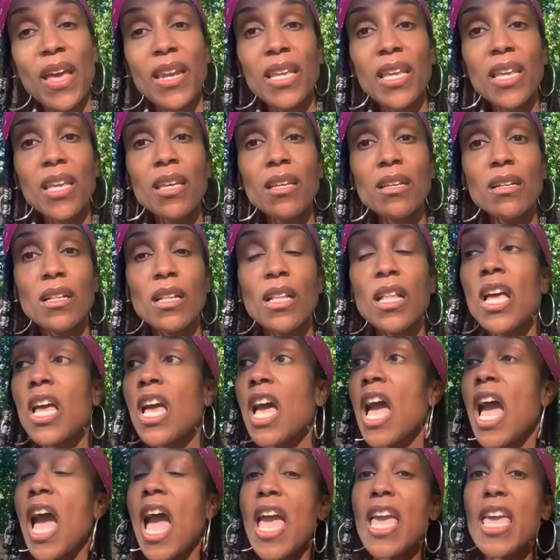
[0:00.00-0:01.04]
hill,
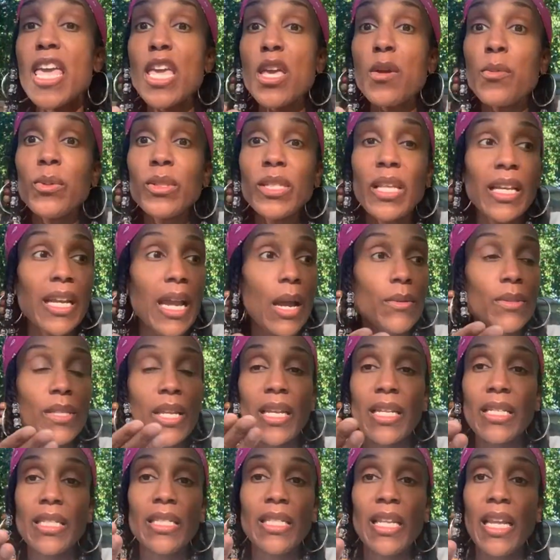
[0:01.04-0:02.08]
it was like I was
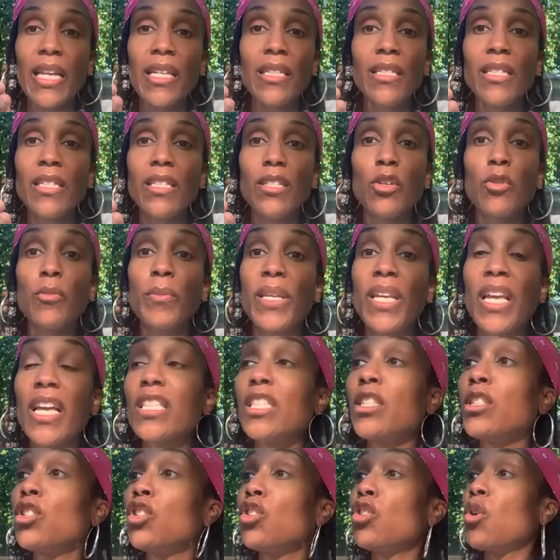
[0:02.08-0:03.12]
at a standstill
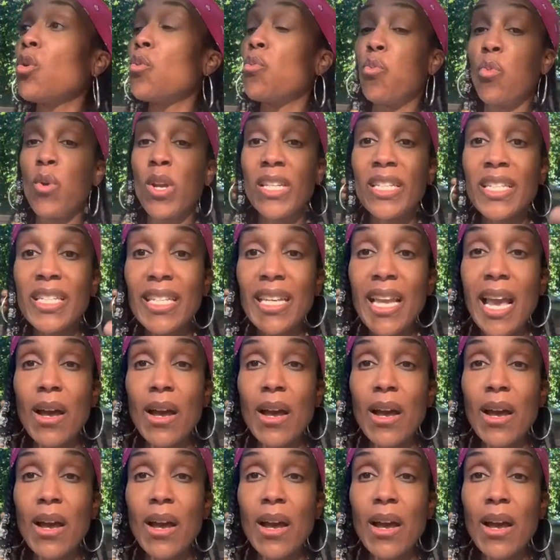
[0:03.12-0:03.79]
because it's so windy